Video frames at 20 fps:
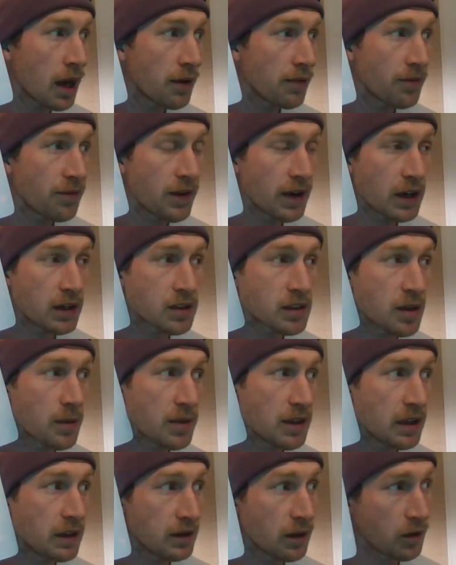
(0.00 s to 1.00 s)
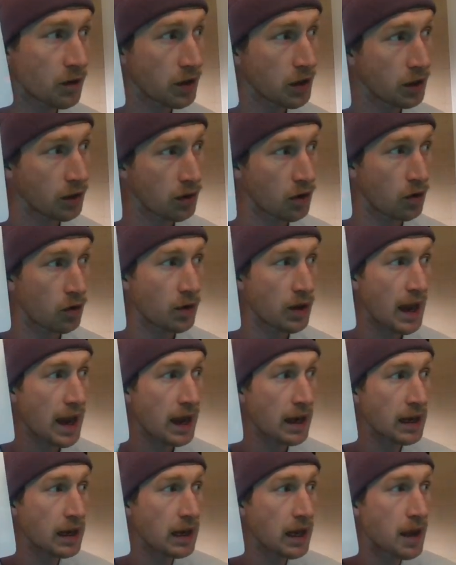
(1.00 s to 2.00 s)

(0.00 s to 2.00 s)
figure some of these out on your own, adding